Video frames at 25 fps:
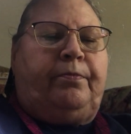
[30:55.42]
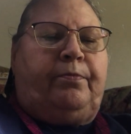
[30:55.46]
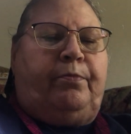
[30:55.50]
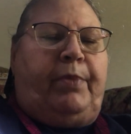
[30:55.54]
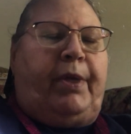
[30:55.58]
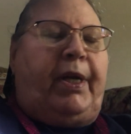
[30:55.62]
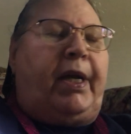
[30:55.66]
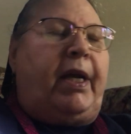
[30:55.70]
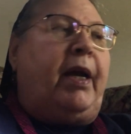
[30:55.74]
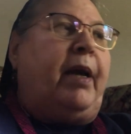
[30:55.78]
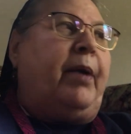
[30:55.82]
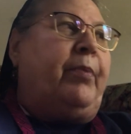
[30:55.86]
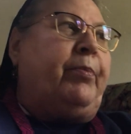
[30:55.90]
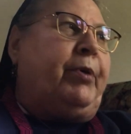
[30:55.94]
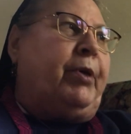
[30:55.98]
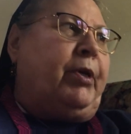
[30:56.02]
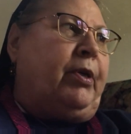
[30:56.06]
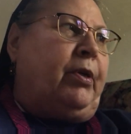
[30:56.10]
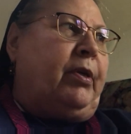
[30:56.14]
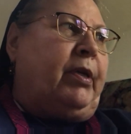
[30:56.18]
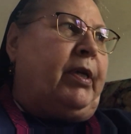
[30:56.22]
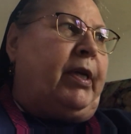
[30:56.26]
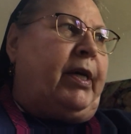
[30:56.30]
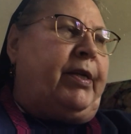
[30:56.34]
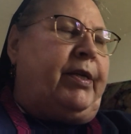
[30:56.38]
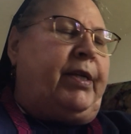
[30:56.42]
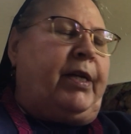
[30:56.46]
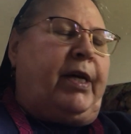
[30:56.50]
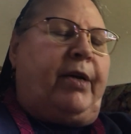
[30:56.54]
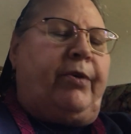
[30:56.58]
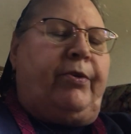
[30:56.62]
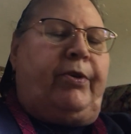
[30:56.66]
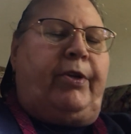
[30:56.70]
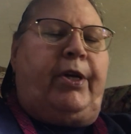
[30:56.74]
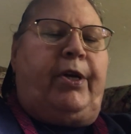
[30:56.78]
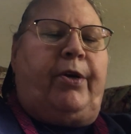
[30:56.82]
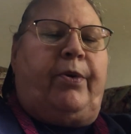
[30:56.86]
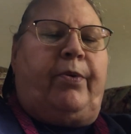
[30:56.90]
But I am going to lay
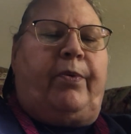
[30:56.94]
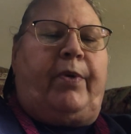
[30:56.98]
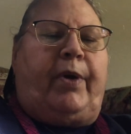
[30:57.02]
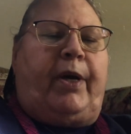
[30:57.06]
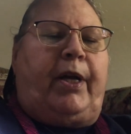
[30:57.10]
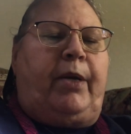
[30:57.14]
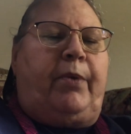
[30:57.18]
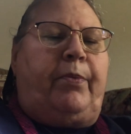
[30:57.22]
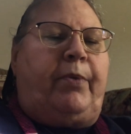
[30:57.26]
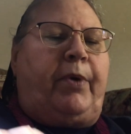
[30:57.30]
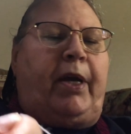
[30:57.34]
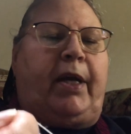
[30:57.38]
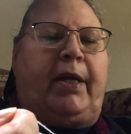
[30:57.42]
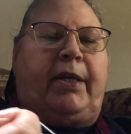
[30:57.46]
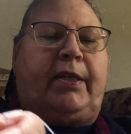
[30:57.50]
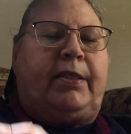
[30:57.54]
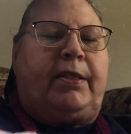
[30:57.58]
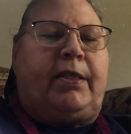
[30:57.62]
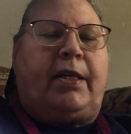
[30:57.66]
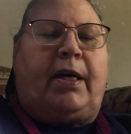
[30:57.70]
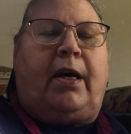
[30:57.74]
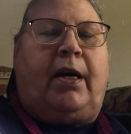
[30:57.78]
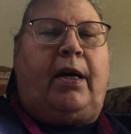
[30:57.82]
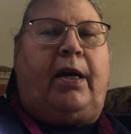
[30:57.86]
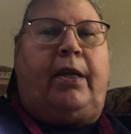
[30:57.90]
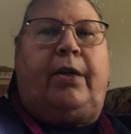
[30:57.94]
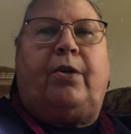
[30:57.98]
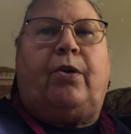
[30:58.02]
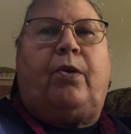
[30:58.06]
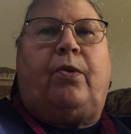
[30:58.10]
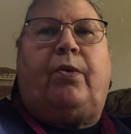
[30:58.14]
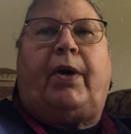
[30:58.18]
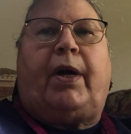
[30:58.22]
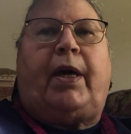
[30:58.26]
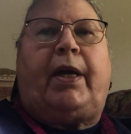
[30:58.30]
down here right away because I know